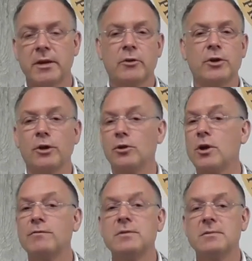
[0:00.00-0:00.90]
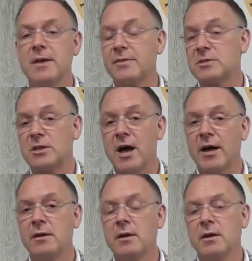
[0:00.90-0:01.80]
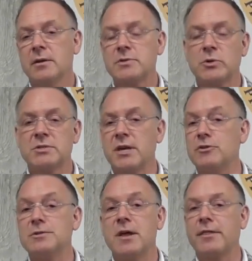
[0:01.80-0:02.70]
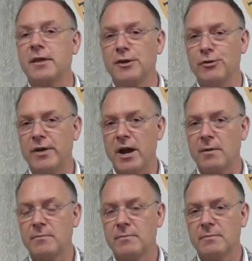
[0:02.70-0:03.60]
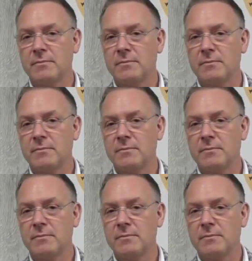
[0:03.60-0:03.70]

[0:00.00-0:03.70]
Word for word: Now you're going to look over at the slide and sort of say there's nothing new there.